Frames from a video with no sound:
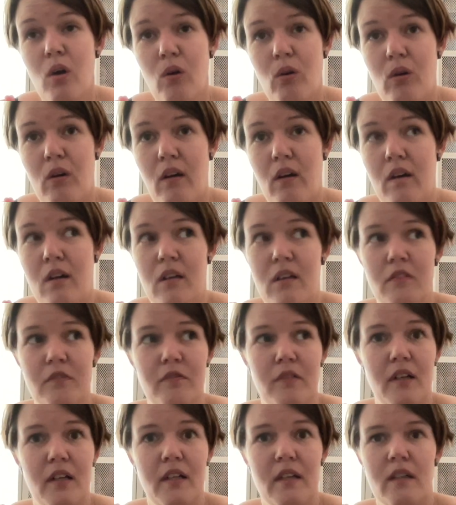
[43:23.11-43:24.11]
or
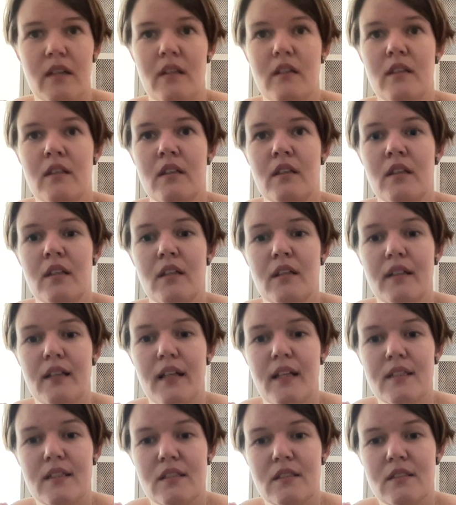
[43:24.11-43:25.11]
if I
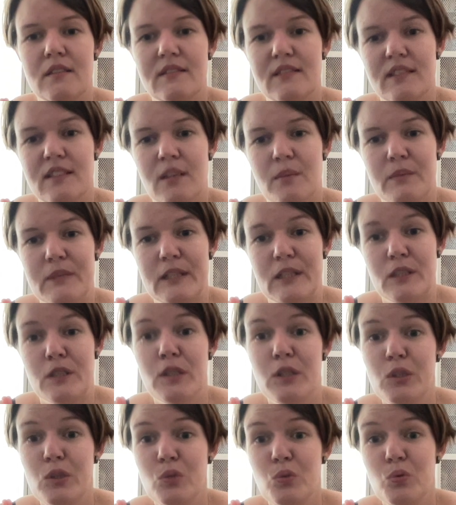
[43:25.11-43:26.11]
cast on something
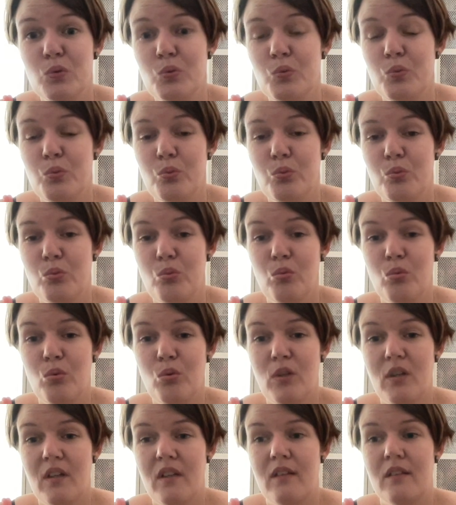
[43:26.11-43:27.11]
new
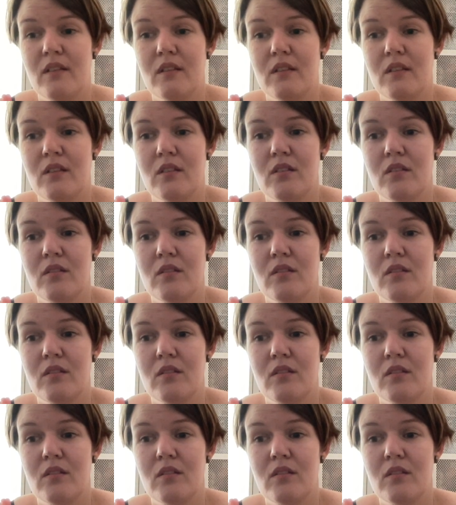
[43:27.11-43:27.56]
and